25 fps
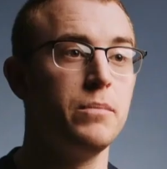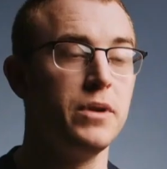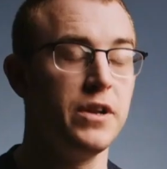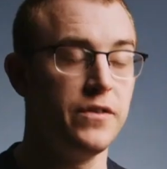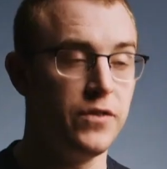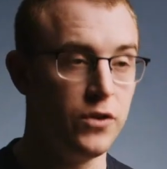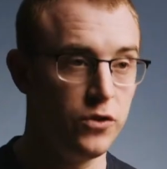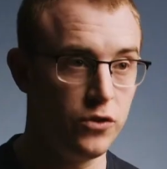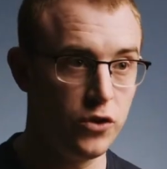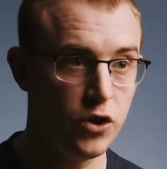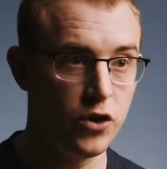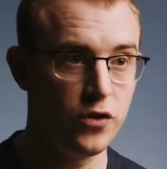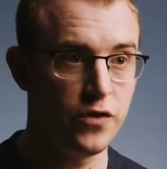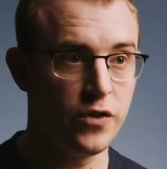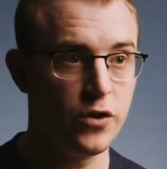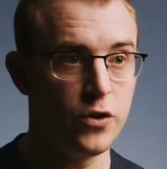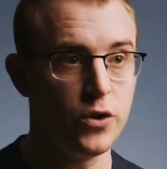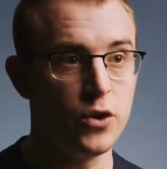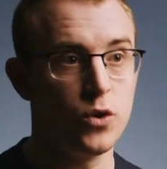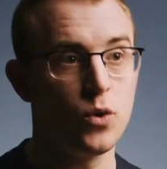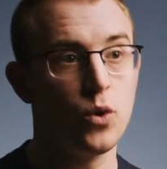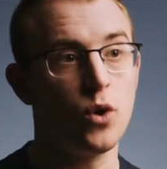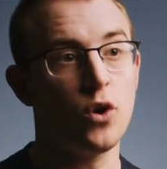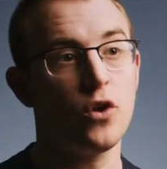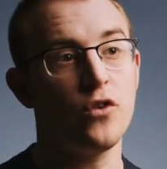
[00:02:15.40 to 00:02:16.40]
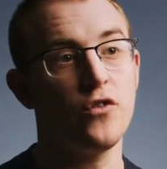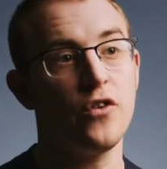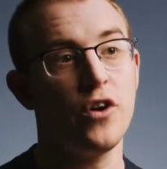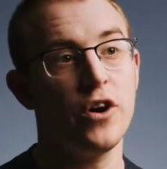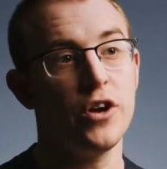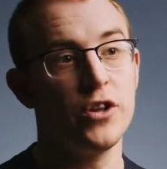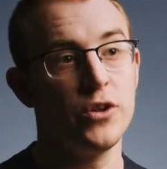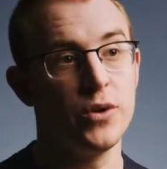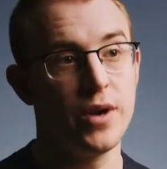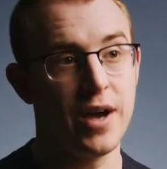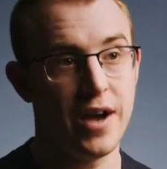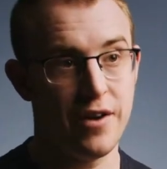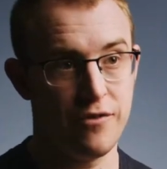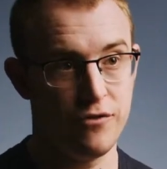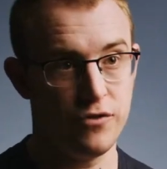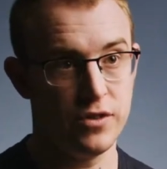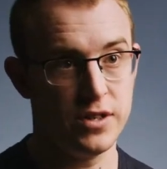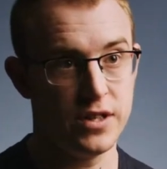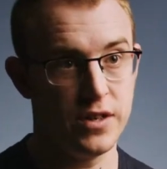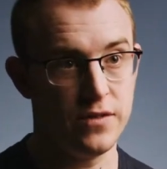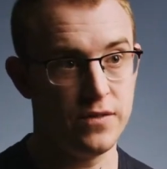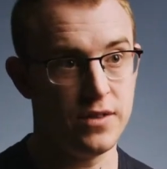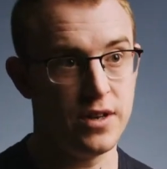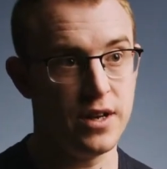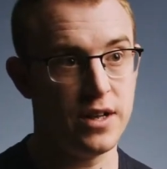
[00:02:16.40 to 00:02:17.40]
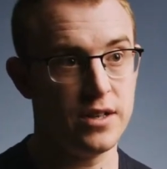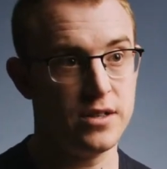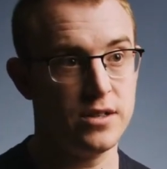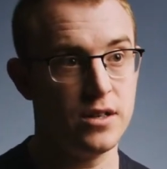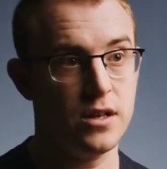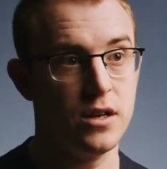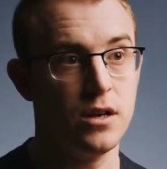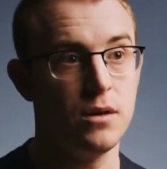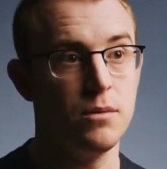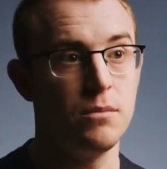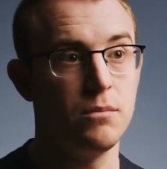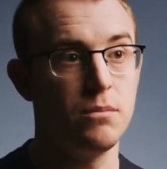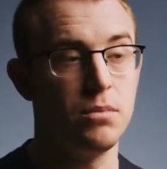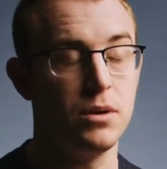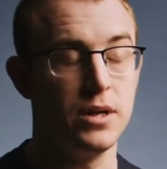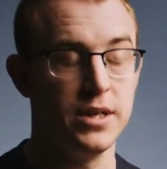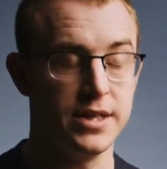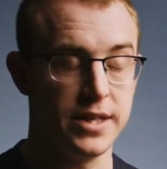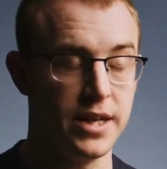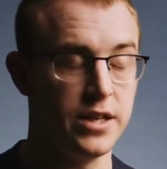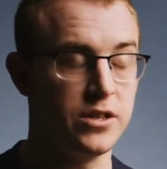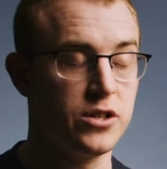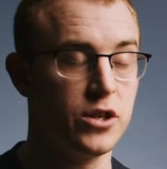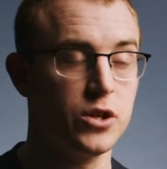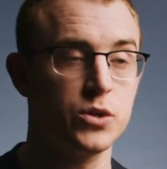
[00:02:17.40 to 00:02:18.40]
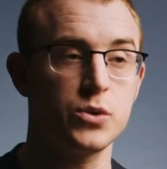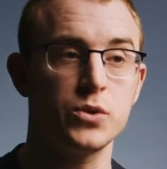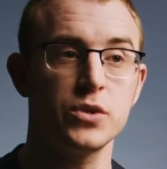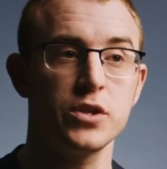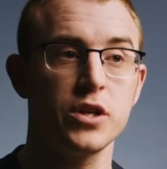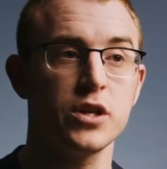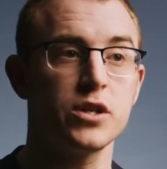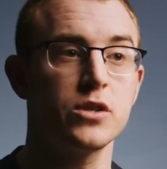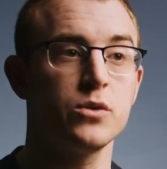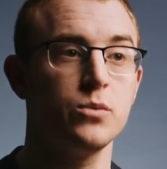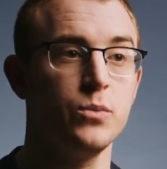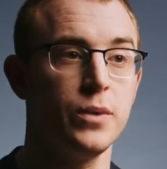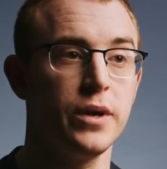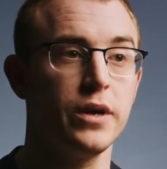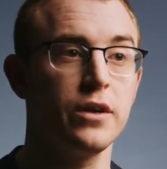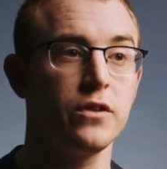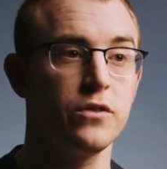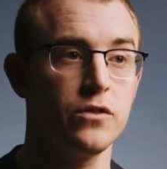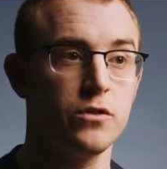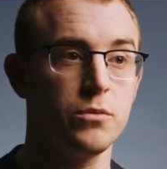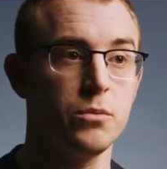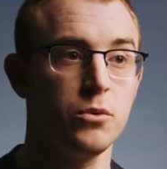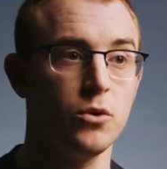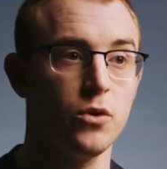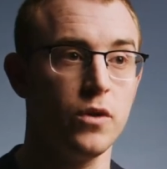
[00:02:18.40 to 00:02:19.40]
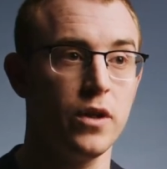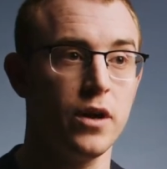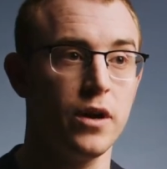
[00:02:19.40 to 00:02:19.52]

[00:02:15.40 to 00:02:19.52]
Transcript: But if you do feel you qualify and you haven't received a letter, please get in touch with us and we can support